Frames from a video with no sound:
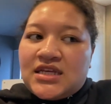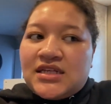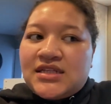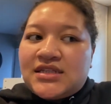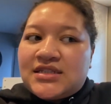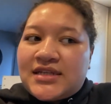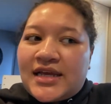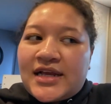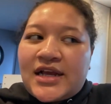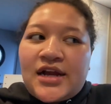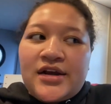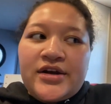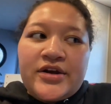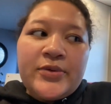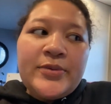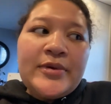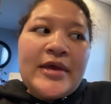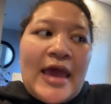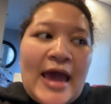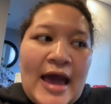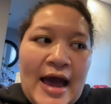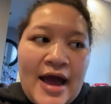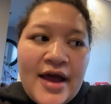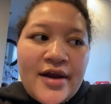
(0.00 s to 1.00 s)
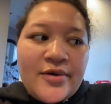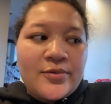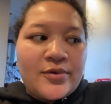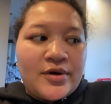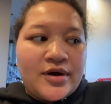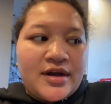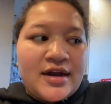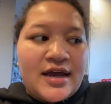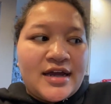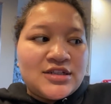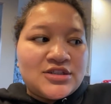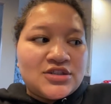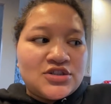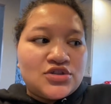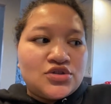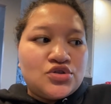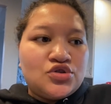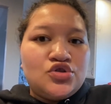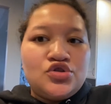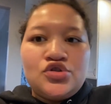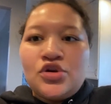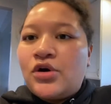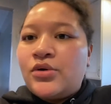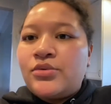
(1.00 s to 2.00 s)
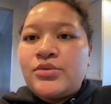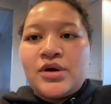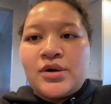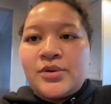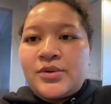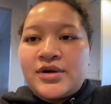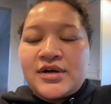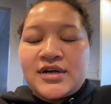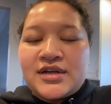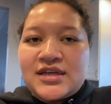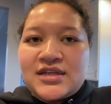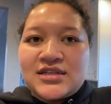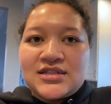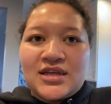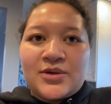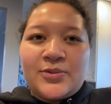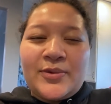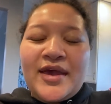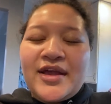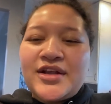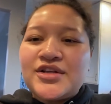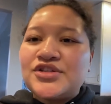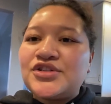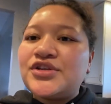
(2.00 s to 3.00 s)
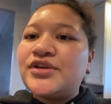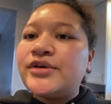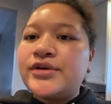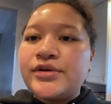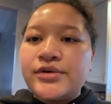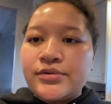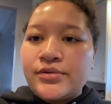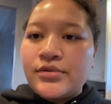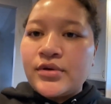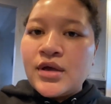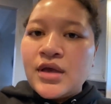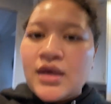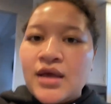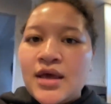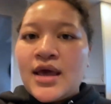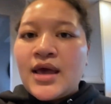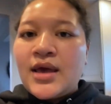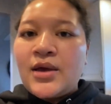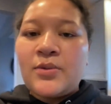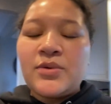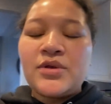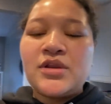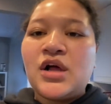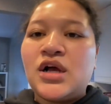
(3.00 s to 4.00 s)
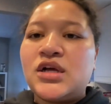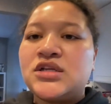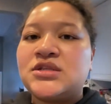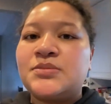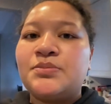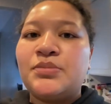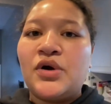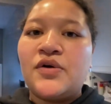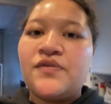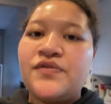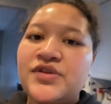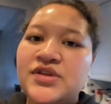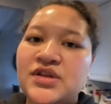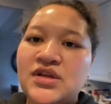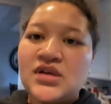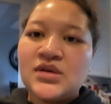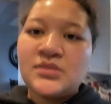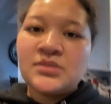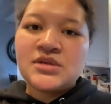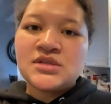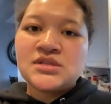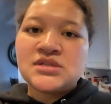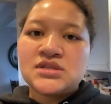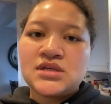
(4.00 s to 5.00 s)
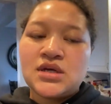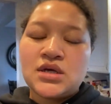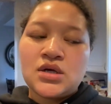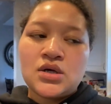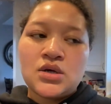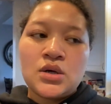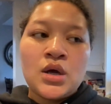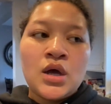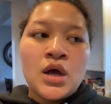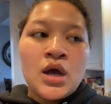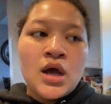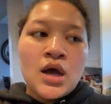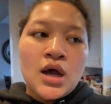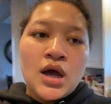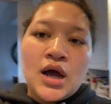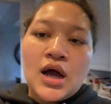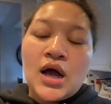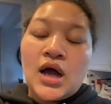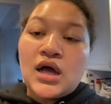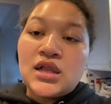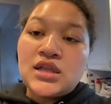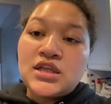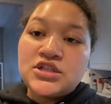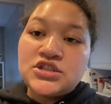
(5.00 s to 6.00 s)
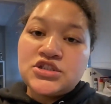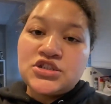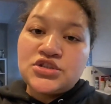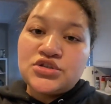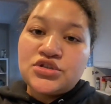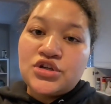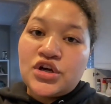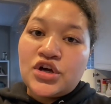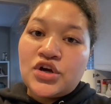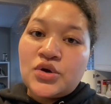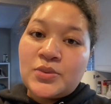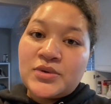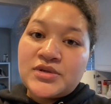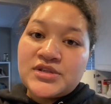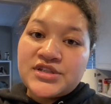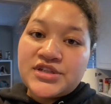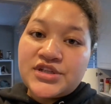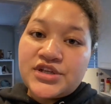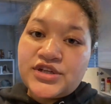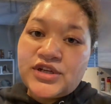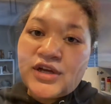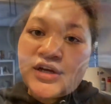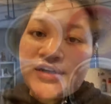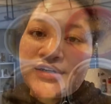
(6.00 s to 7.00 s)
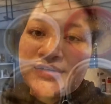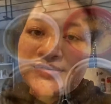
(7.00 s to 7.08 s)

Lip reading: Cause like, I know we had one, I just don't know where it is. Like we had 2 and we lost both of them. So I'll let you know once they're done.